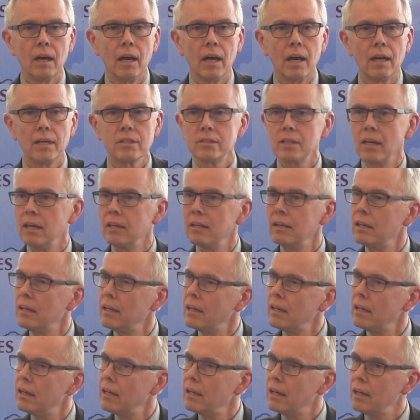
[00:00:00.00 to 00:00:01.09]
And I said,
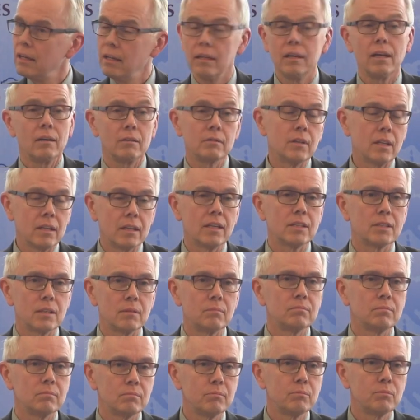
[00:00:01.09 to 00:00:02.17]
and now that's
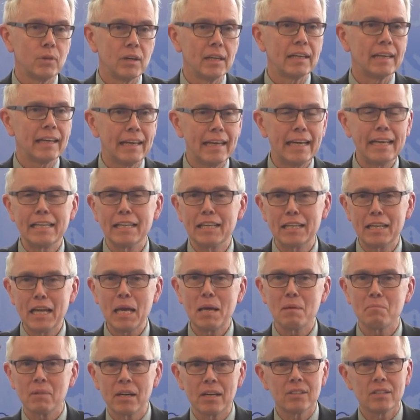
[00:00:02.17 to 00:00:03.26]
a pretty Canadian
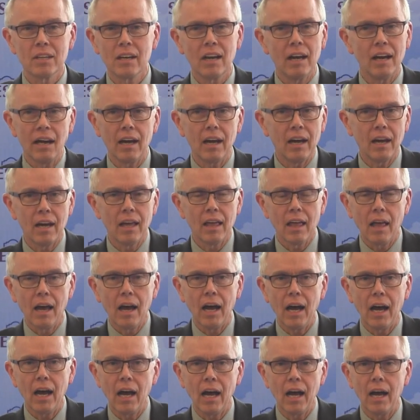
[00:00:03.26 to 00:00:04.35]
name, but I said,
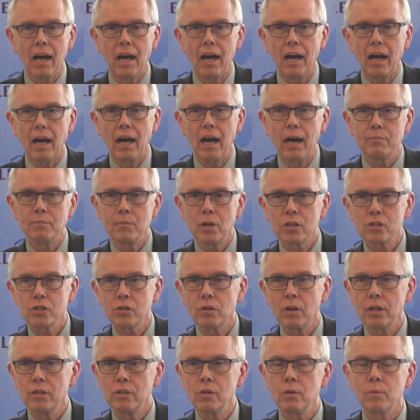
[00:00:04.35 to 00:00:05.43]
I, am not
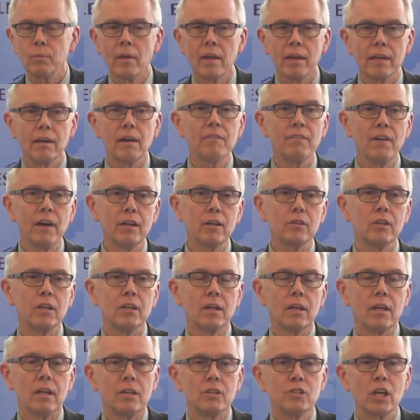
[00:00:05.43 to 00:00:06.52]
sure I do. Now I found out
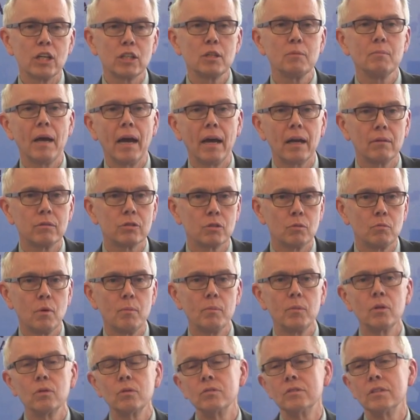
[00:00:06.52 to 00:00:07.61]
that Jessie Mack was a
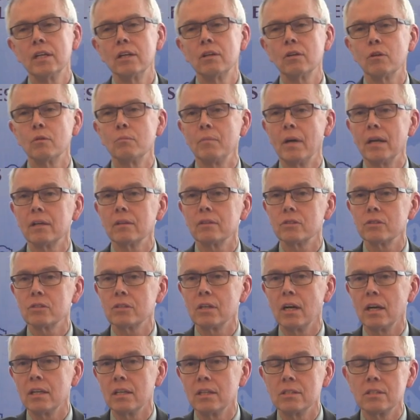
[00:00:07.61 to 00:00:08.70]
woman who did her medical
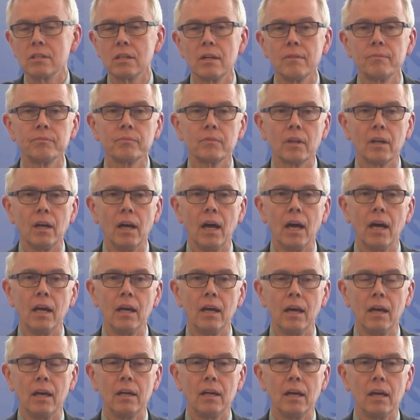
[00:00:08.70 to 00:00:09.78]
studies
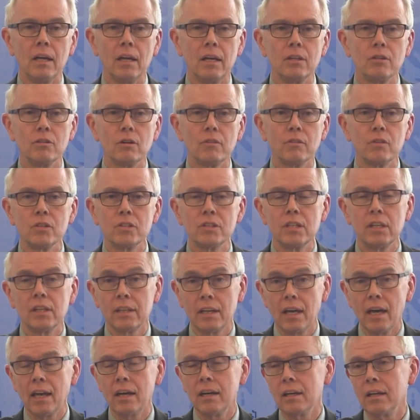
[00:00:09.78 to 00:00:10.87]
uh, uh in university
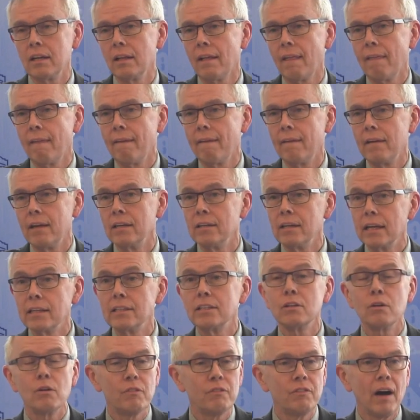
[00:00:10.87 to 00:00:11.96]
in Canada in
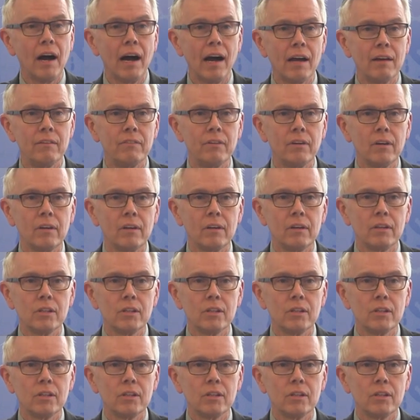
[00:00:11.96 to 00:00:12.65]
1905.